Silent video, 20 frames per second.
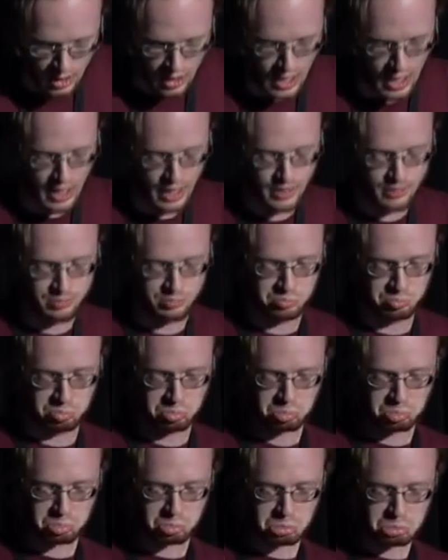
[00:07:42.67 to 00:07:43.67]
Um,
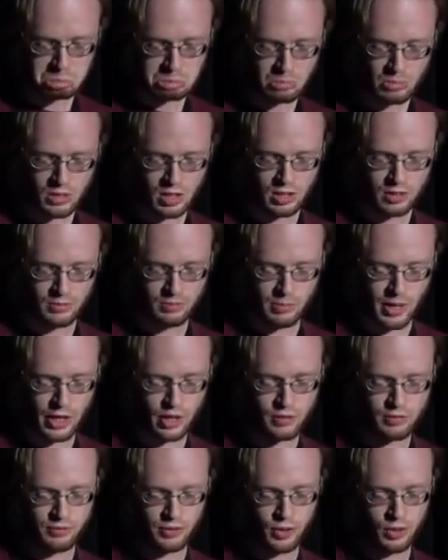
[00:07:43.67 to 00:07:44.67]

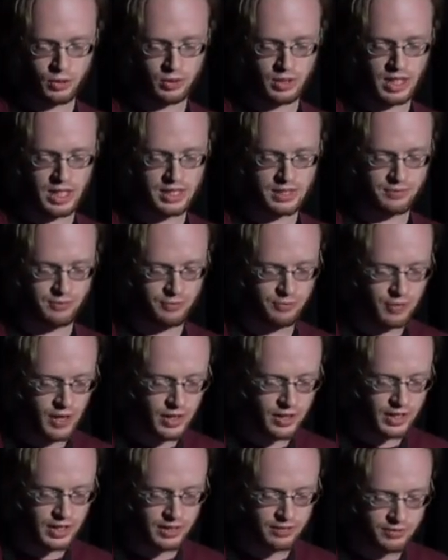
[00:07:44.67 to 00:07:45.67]
microphone is
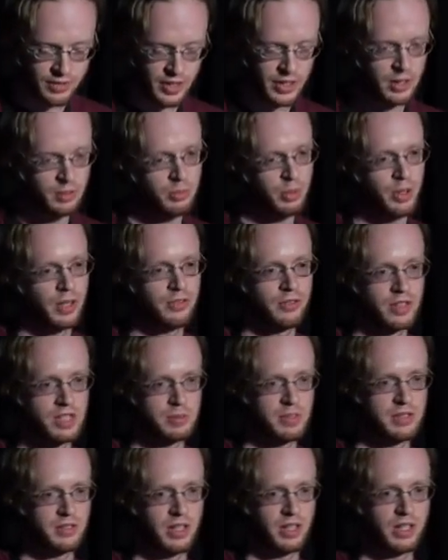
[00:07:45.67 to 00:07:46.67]
very, very important for
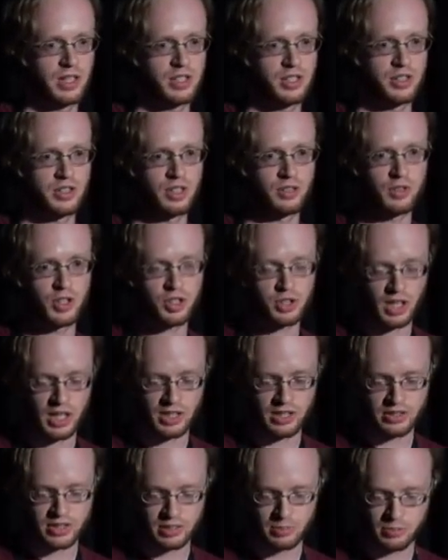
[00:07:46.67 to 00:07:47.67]
speech recognition. So if you try to
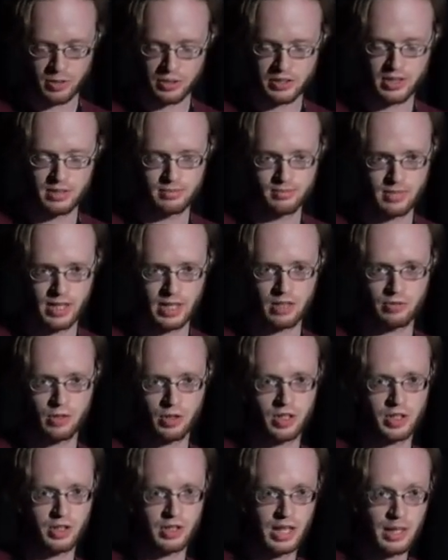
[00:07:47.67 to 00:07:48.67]
use the built-in
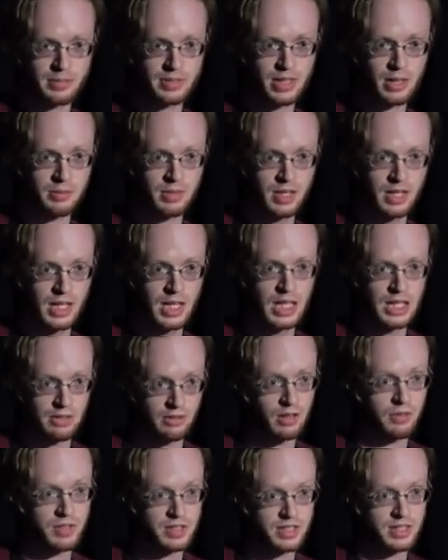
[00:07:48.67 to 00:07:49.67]
microphone on your laptop, even
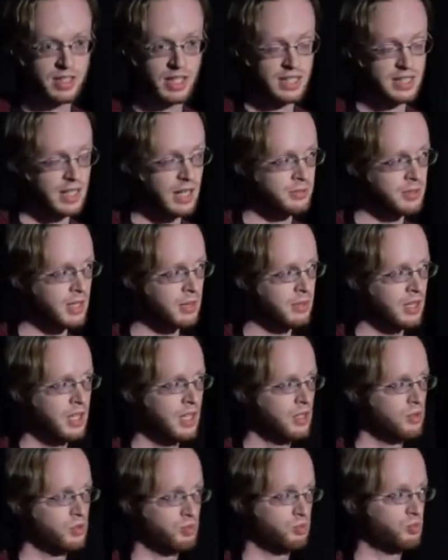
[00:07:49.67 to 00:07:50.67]
if it's a nice laptop,
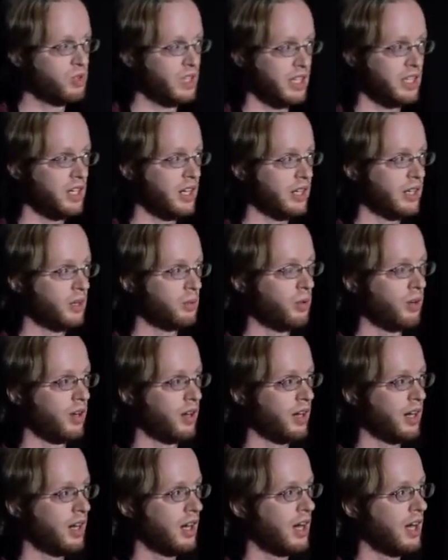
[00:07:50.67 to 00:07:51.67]
it's really not going to work.